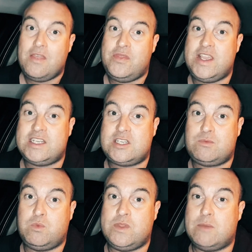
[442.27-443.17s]
There
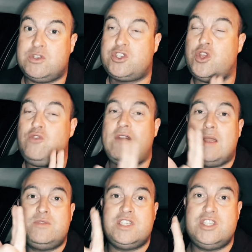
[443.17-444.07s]
was 2
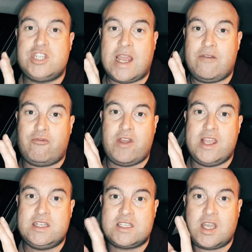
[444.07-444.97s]
rounds in
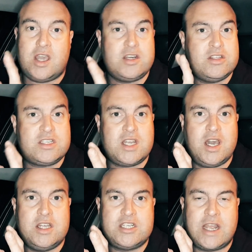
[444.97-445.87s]
January, started at the
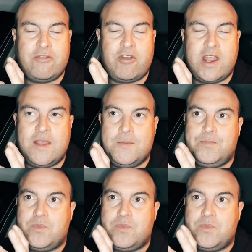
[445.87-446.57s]
start of January,